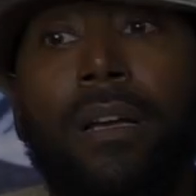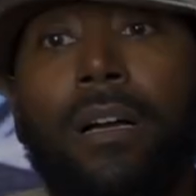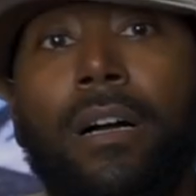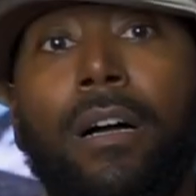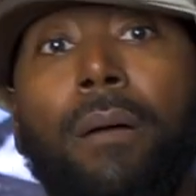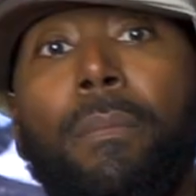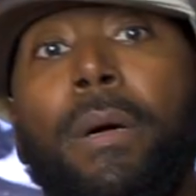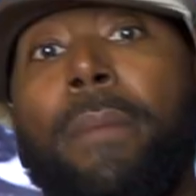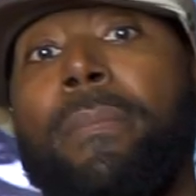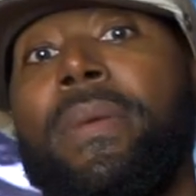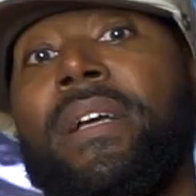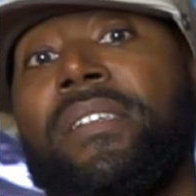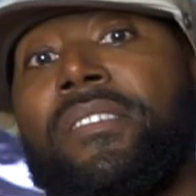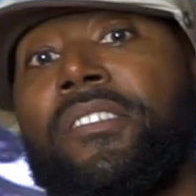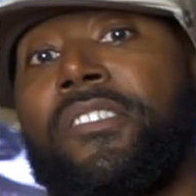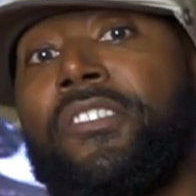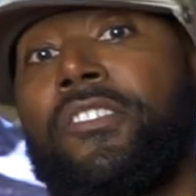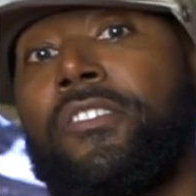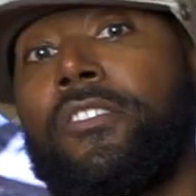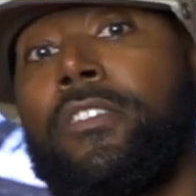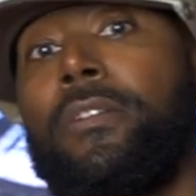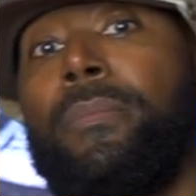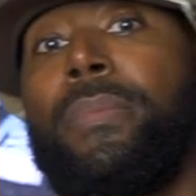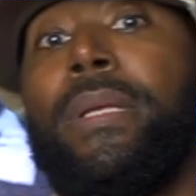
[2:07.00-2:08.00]
My message
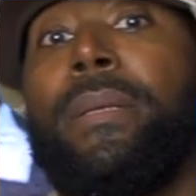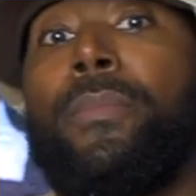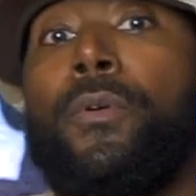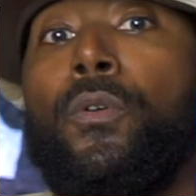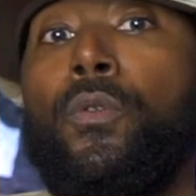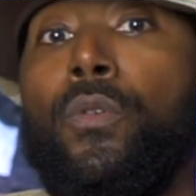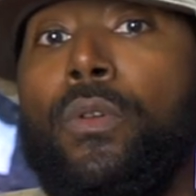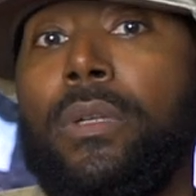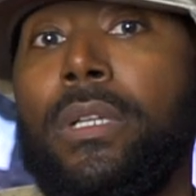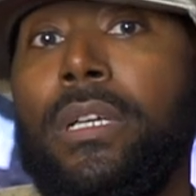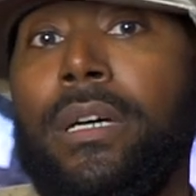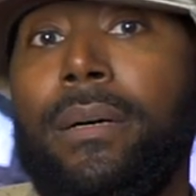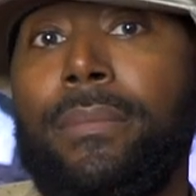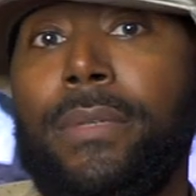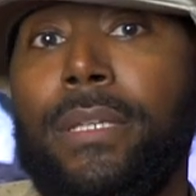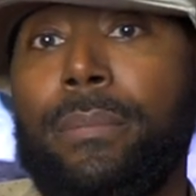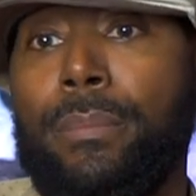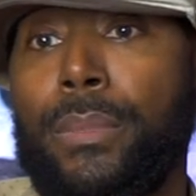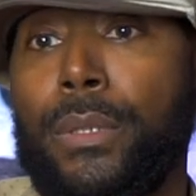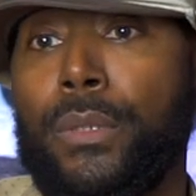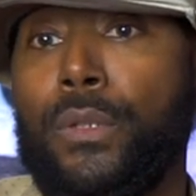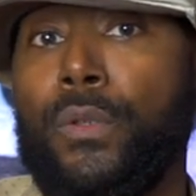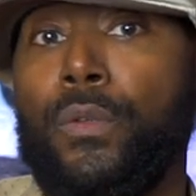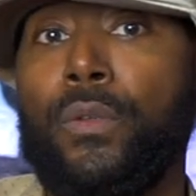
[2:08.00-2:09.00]
to the people who love the
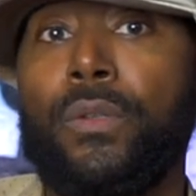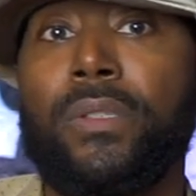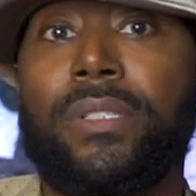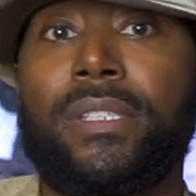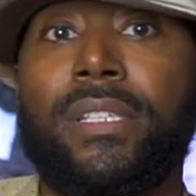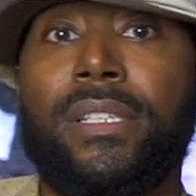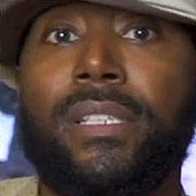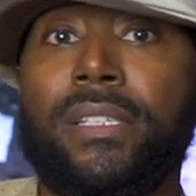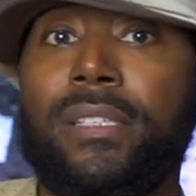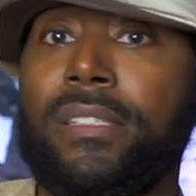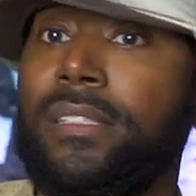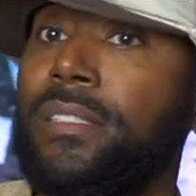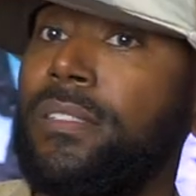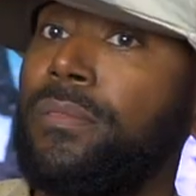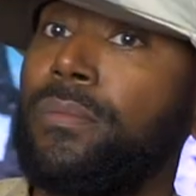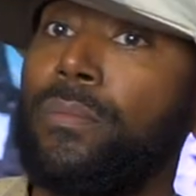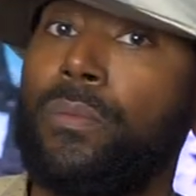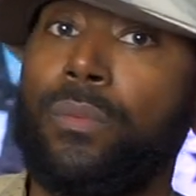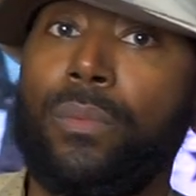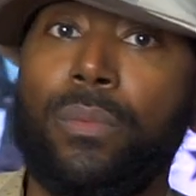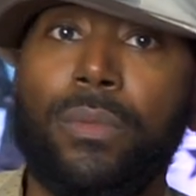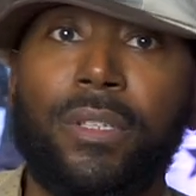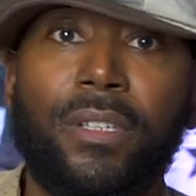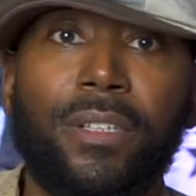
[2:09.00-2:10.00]
blues is,
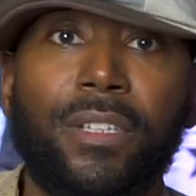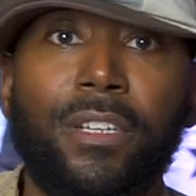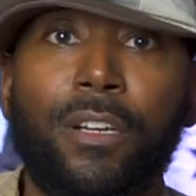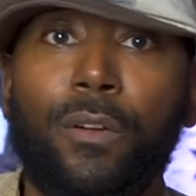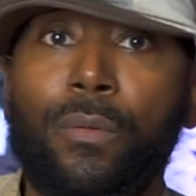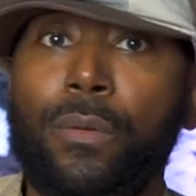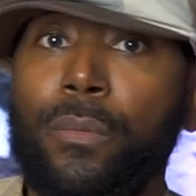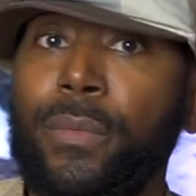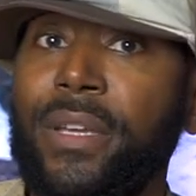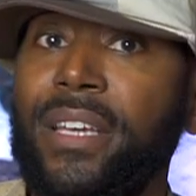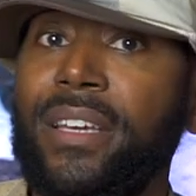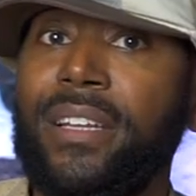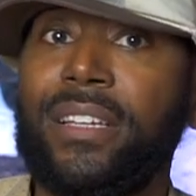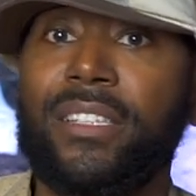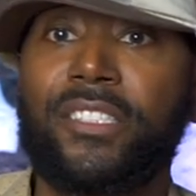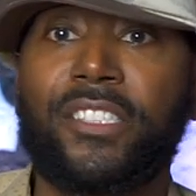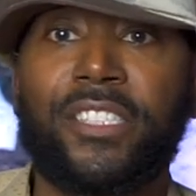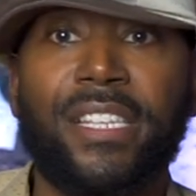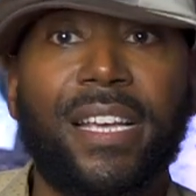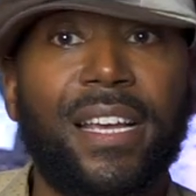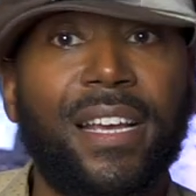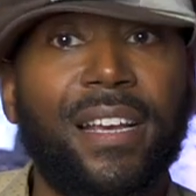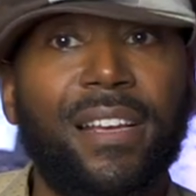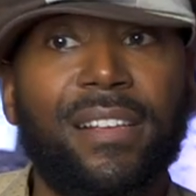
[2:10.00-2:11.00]
you know, when we get a
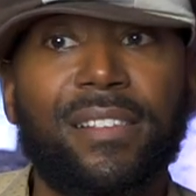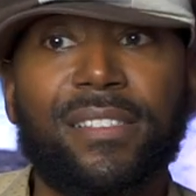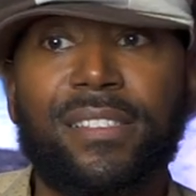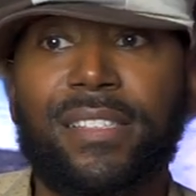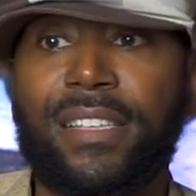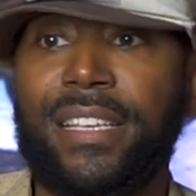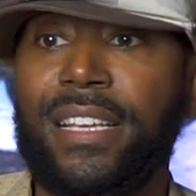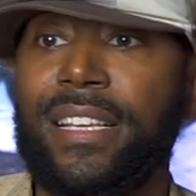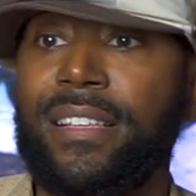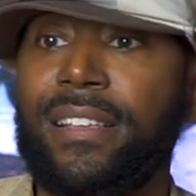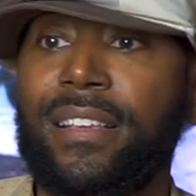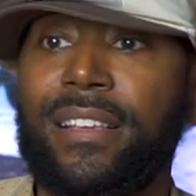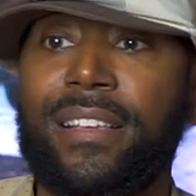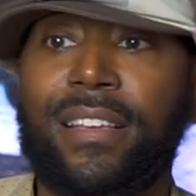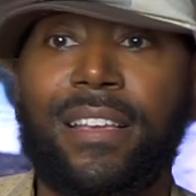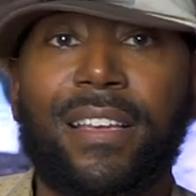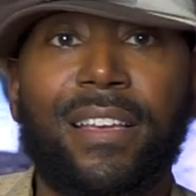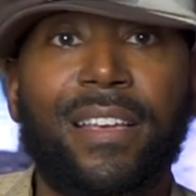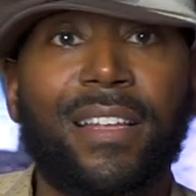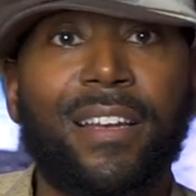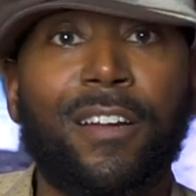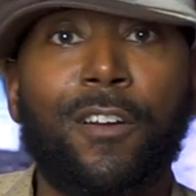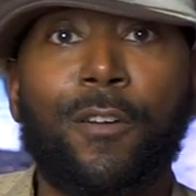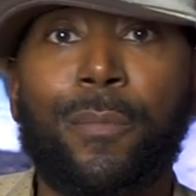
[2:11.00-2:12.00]
chance,
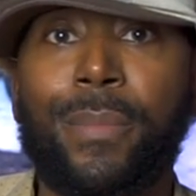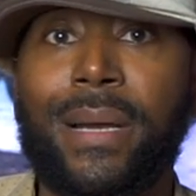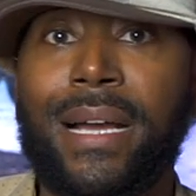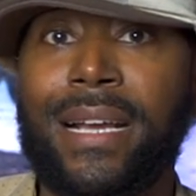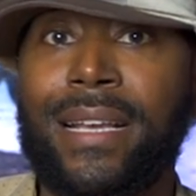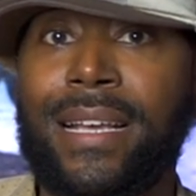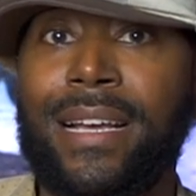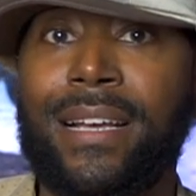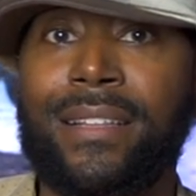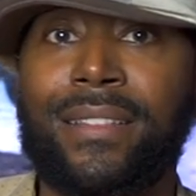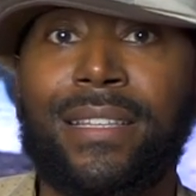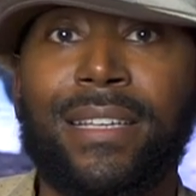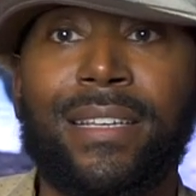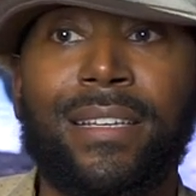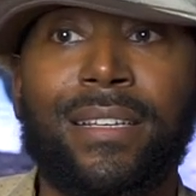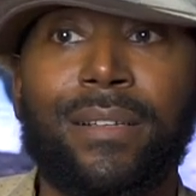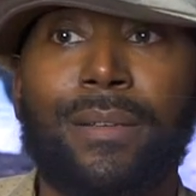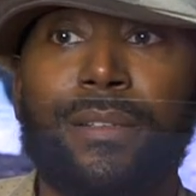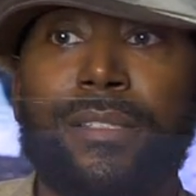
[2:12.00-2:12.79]
get on back out there,